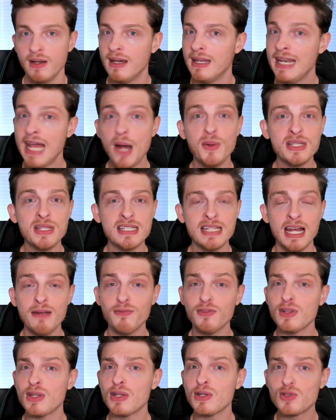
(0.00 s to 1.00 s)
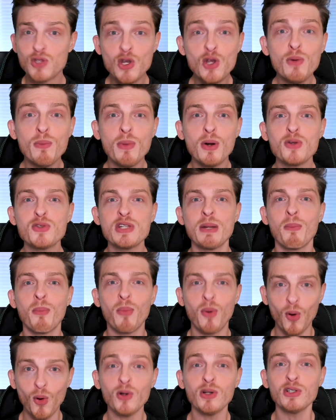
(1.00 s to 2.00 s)
Now it's time for the two most
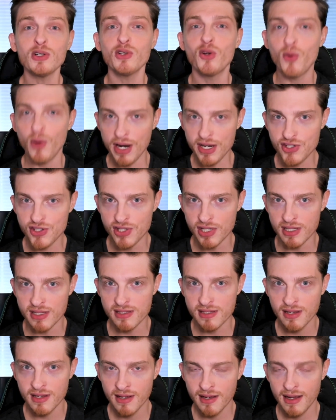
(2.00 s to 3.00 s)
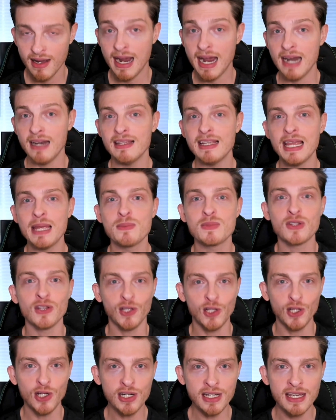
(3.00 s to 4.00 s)
important questions: how do games
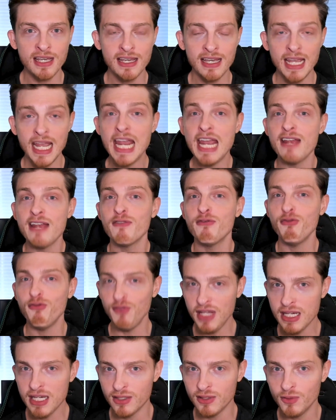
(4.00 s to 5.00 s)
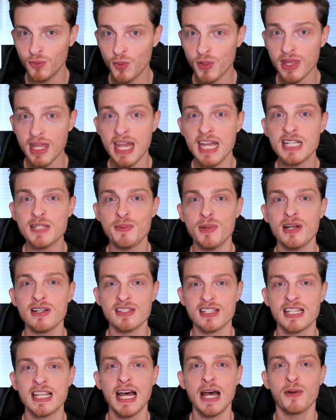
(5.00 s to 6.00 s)
look and feel with
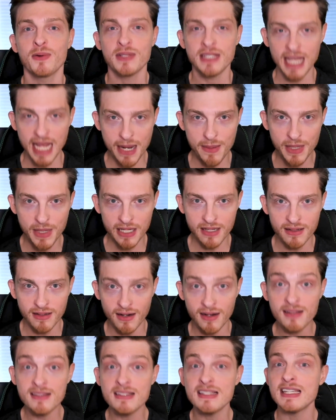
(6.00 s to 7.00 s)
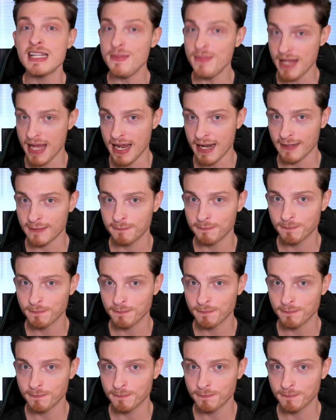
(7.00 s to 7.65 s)
Xbox Cloud Gaming on Steam Deck?